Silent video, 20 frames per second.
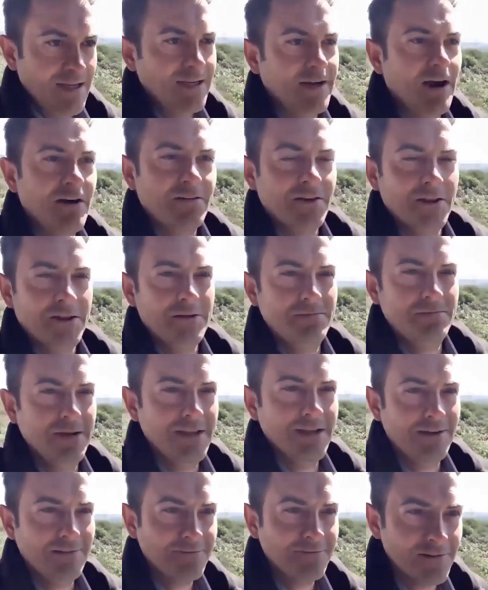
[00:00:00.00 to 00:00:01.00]
know, I've only
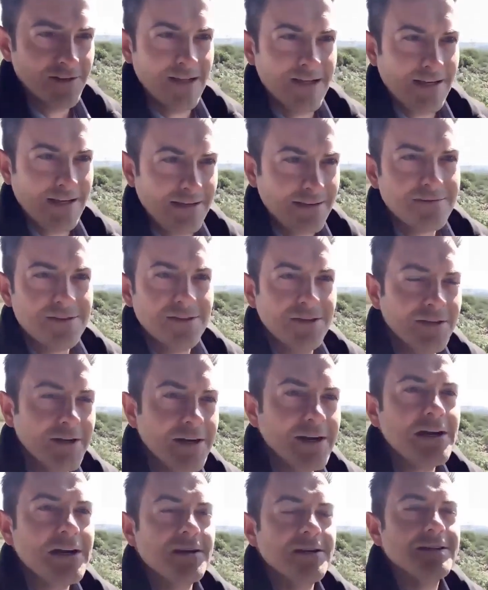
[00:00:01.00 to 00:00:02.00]
been there for like 2
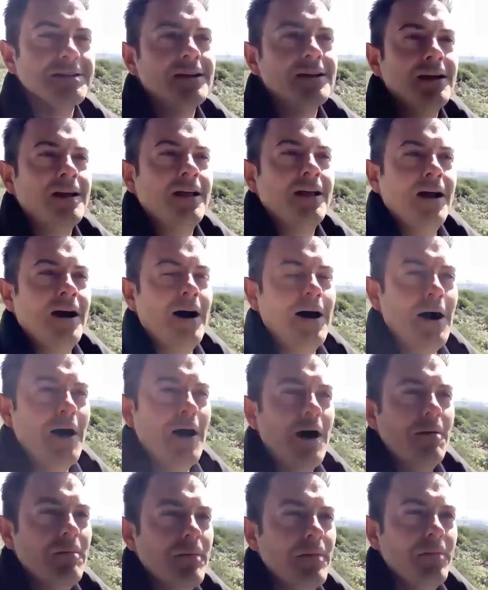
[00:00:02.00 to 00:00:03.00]
years.
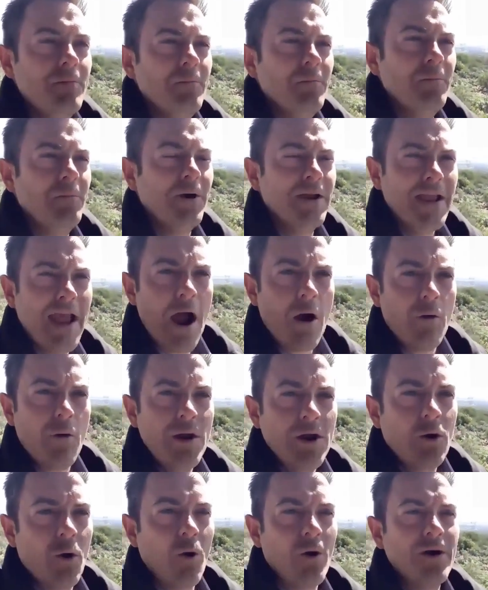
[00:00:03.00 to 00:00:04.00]
But yeah,
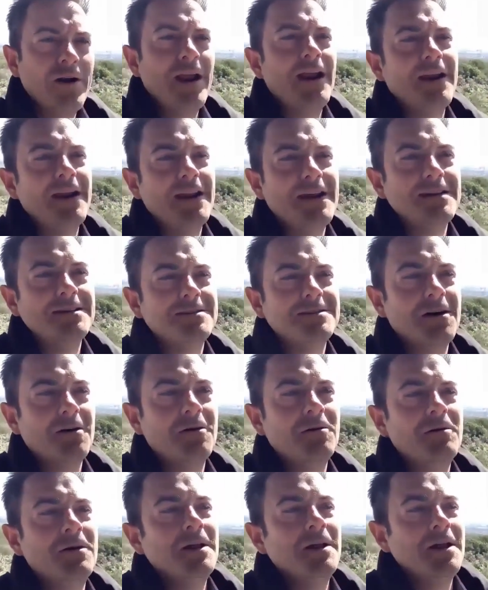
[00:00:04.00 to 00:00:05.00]
we coordinated it.
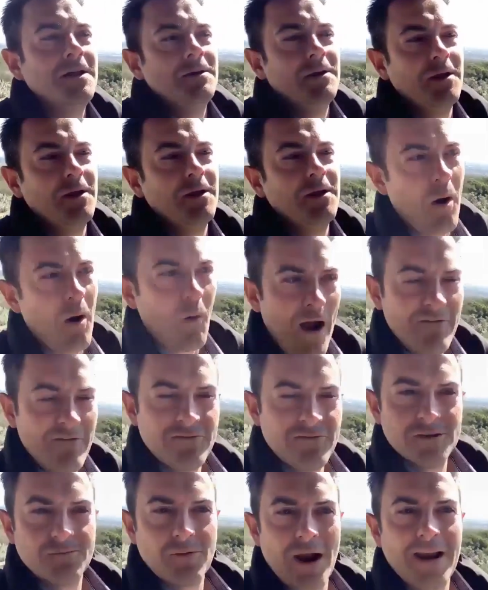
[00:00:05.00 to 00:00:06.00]
So, you know, my wife
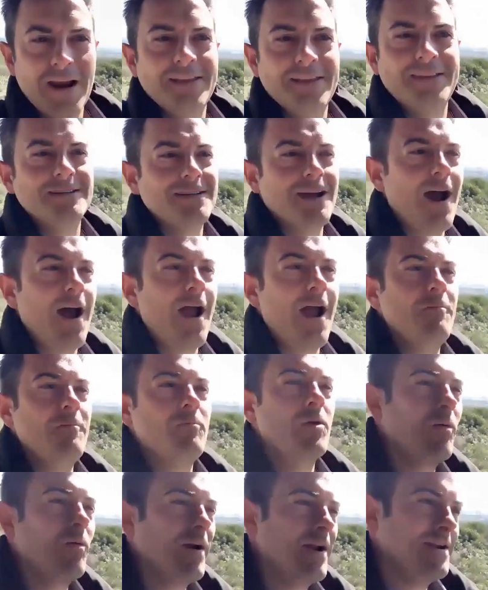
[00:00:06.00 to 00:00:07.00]
was pregnant at the time.
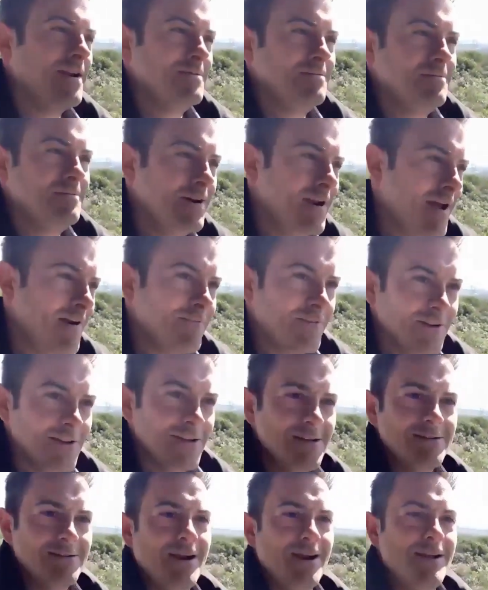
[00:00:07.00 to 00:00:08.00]
We wanted it to be an
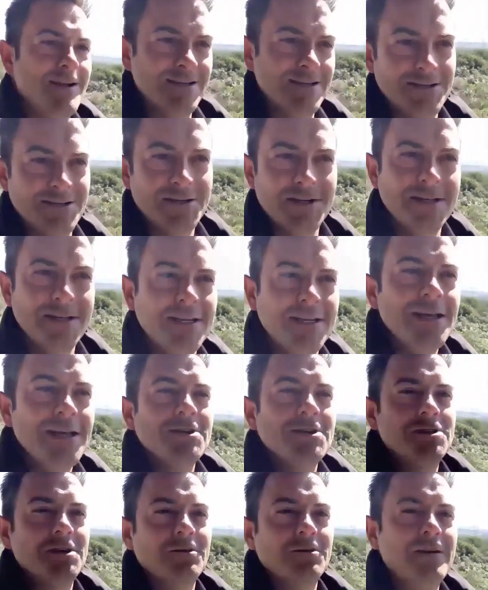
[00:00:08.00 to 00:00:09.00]
effortless transition.
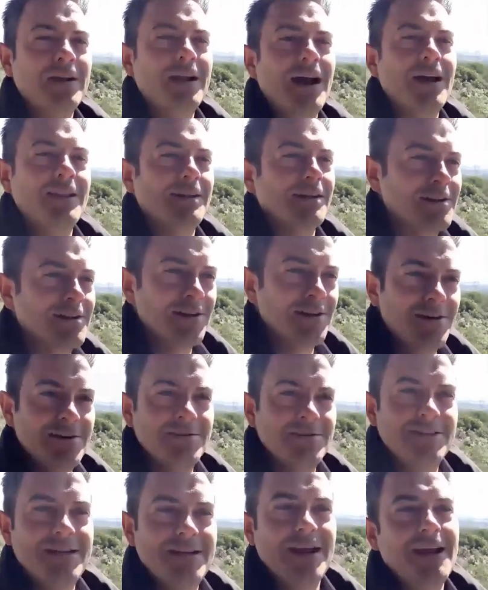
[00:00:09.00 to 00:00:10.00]
So we got the
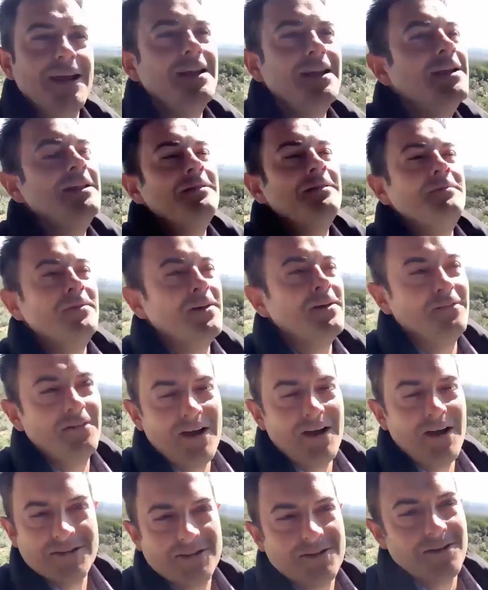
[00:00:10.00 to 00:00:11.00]
close date of
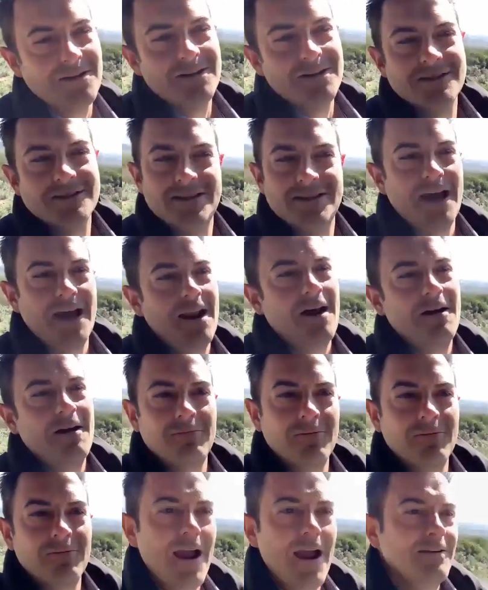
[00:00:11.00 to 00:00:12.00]
escrow set up
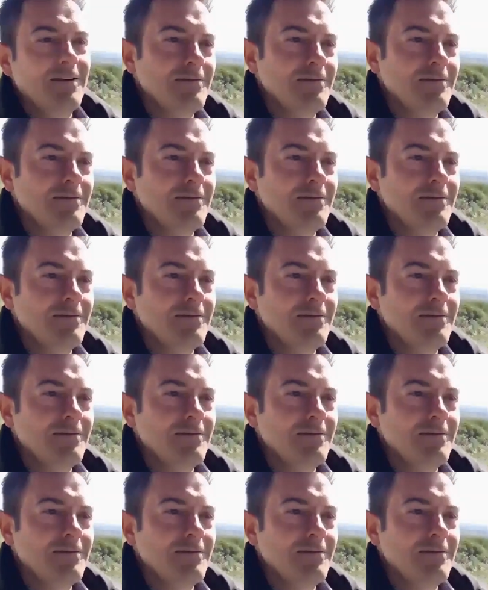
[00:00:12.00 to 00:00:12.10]
right